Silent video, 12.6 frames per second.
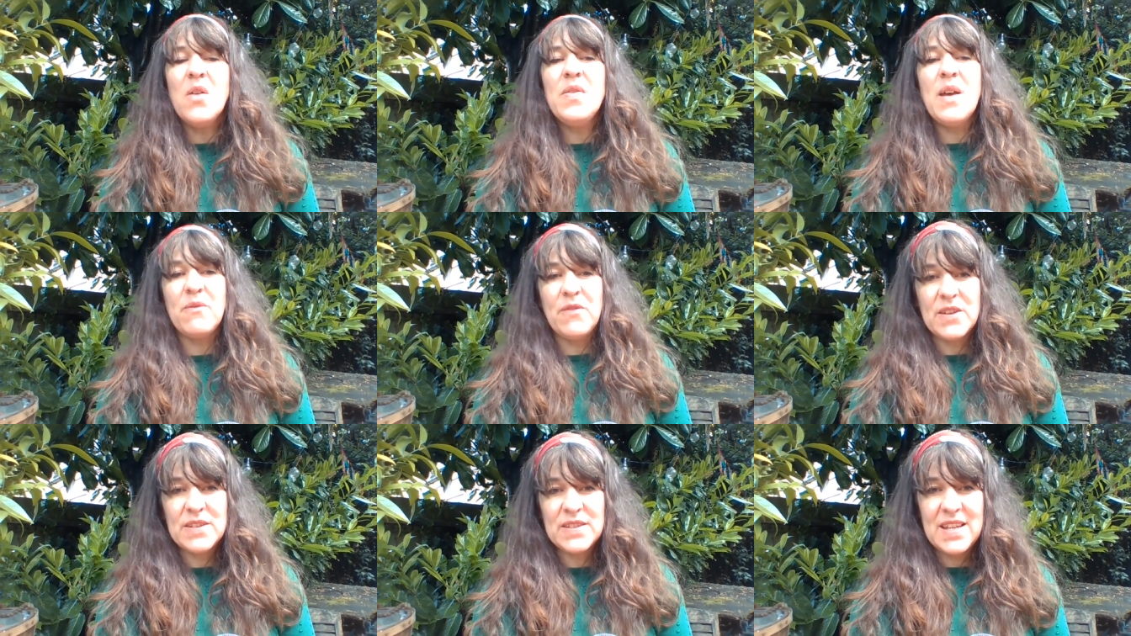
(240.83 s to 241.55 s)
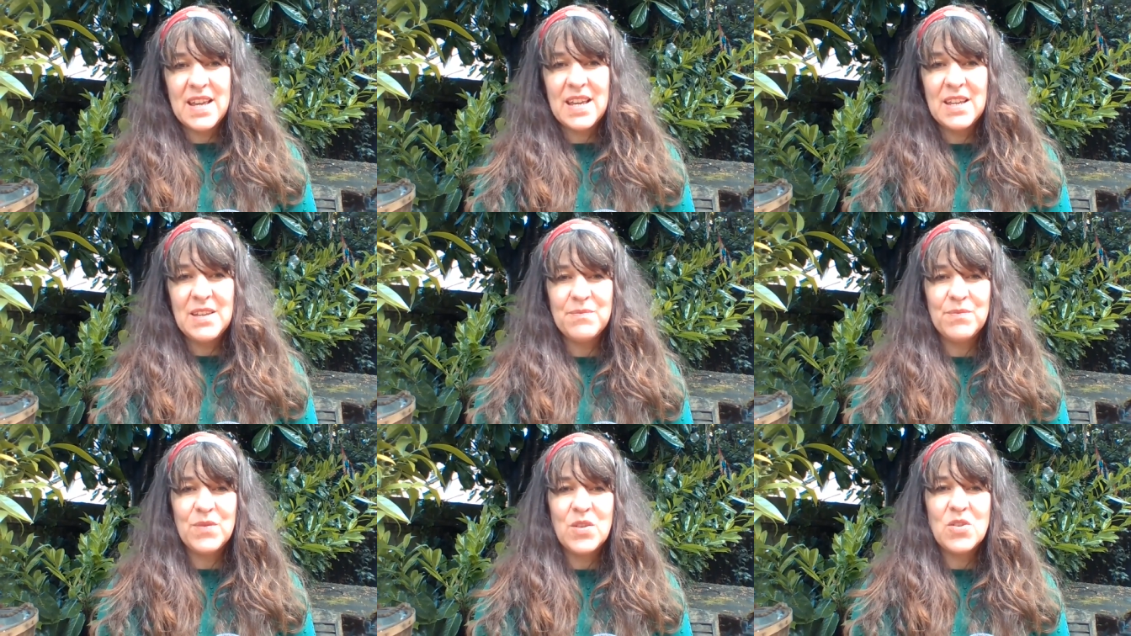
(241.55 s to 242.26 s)
On that first day,
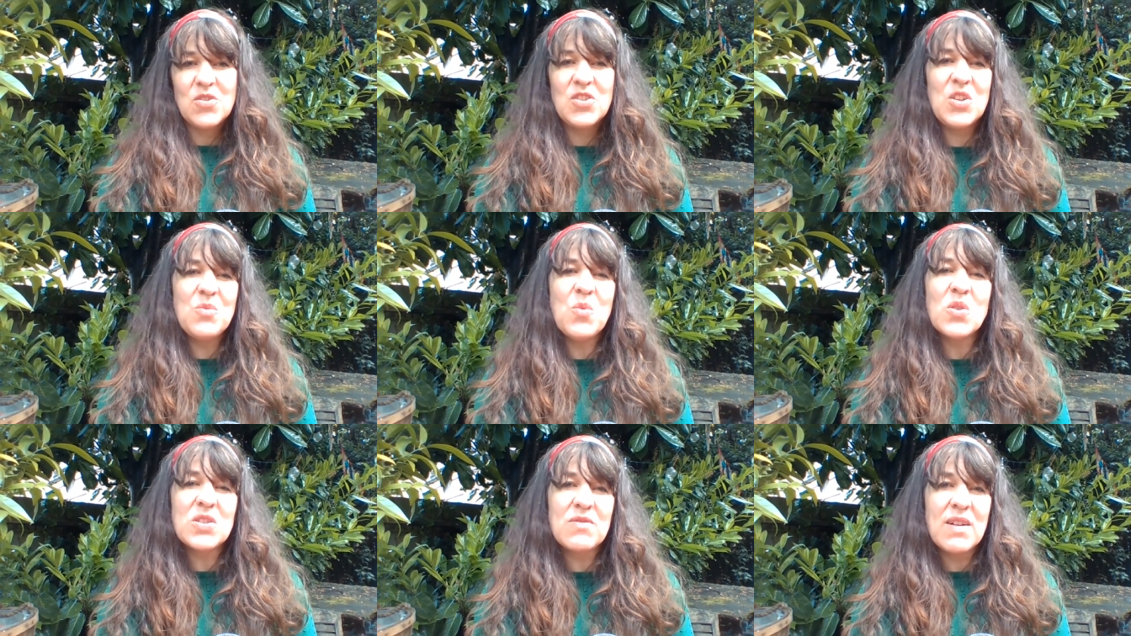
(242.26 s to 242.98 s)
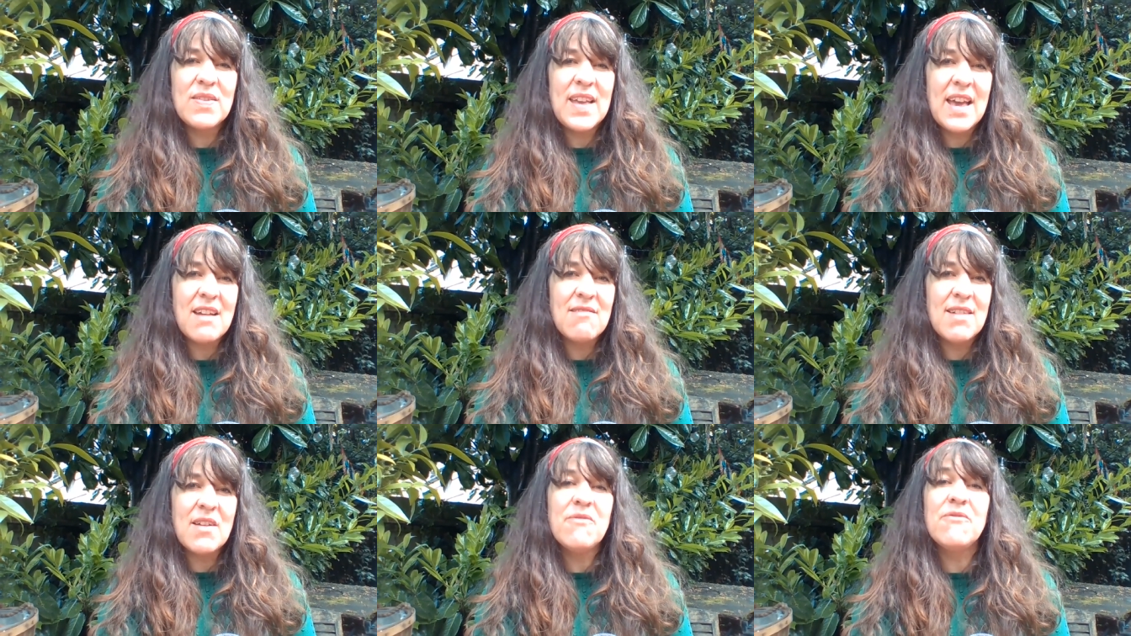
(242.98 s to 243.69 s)
she walks around the
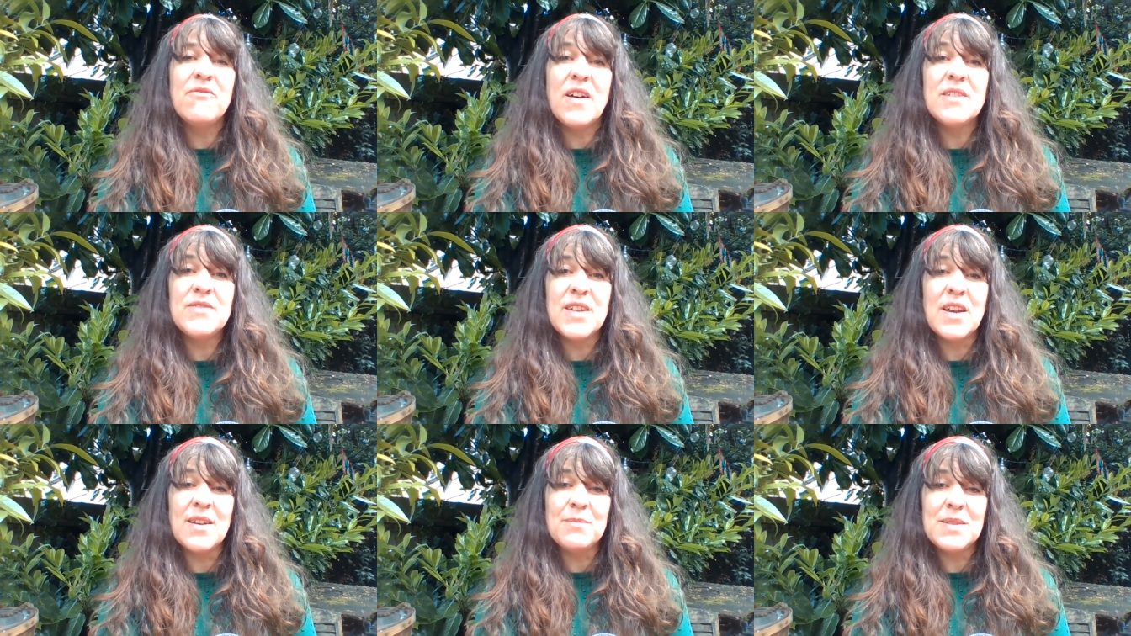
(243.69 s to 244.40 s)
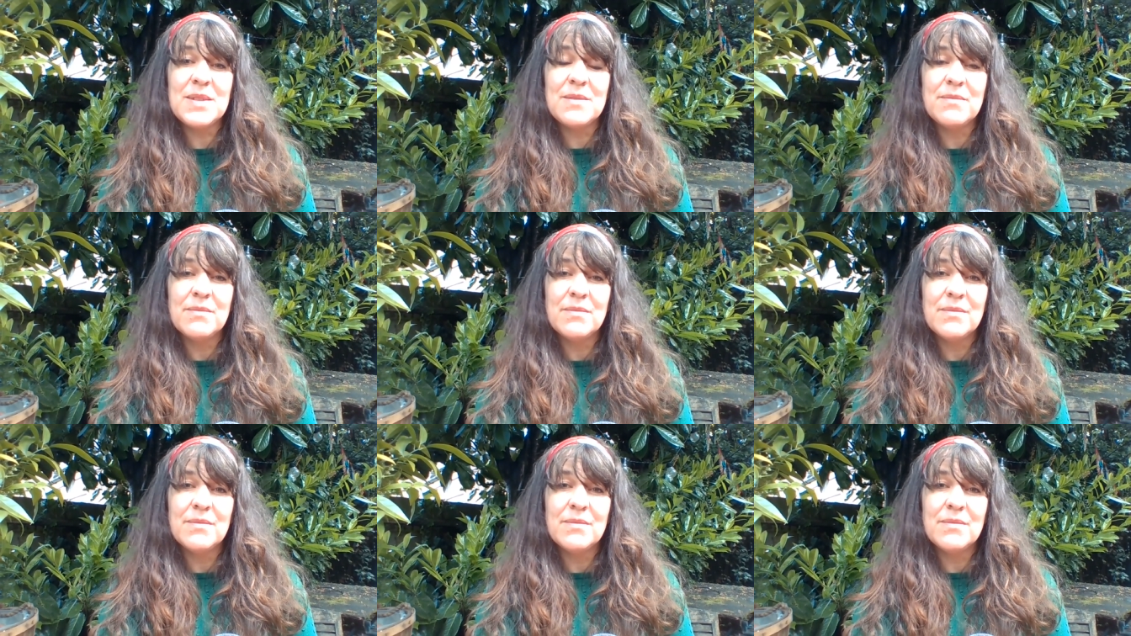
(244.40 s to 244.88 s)
area five times.